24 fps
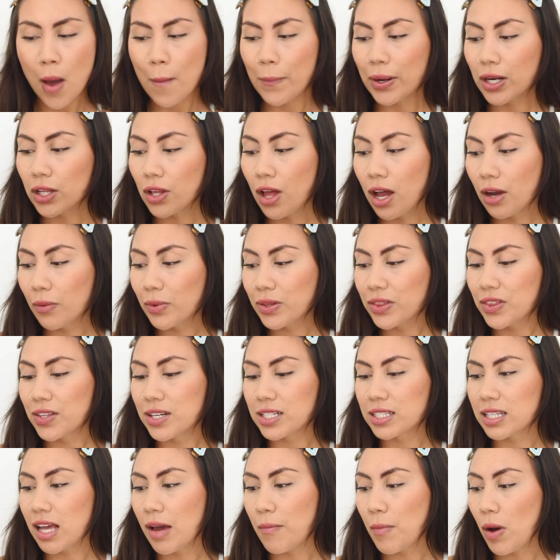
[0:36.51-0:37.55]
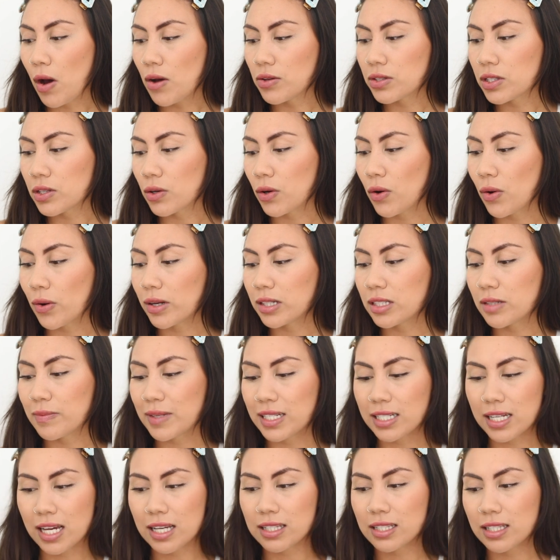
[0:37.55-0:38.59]
But along with this, I'm also going to
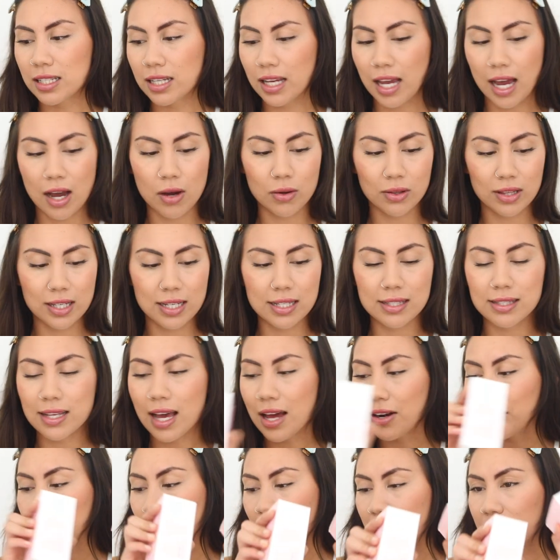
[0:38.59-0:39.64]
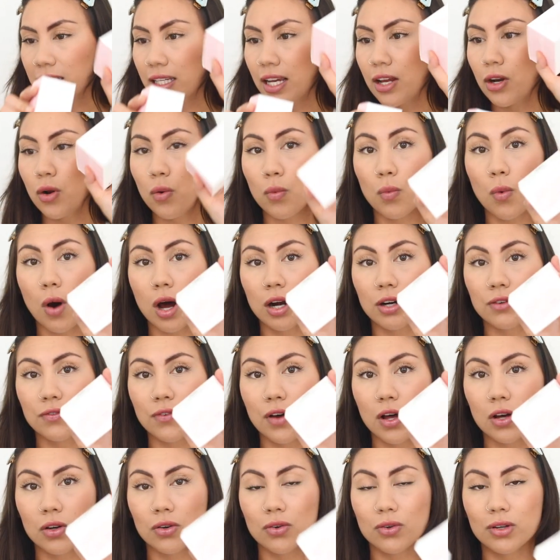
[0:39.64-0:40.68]
be testing out the Saturday Skin
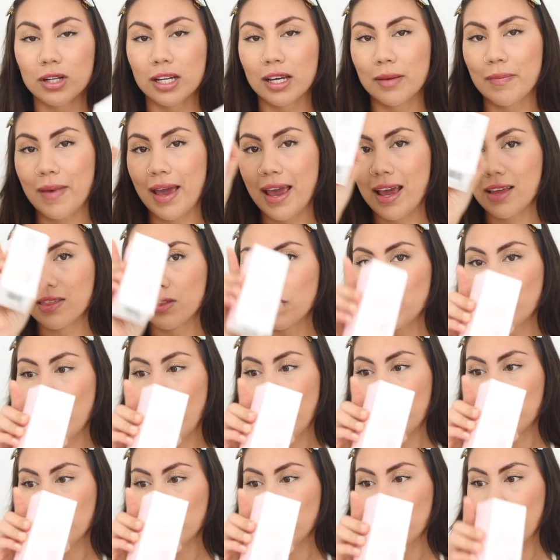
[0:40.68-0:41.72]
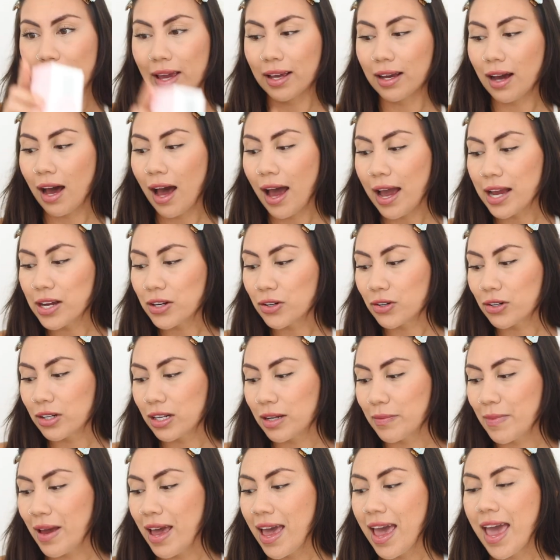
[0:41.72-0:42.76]
Waterfall Cream and the Wide Awake Eye
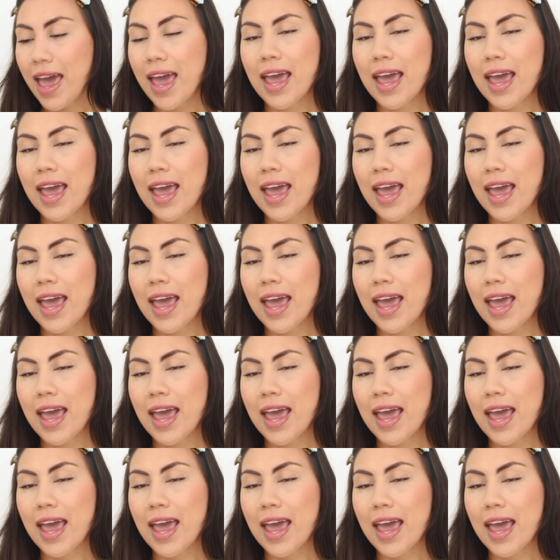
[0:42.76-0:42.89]
Cream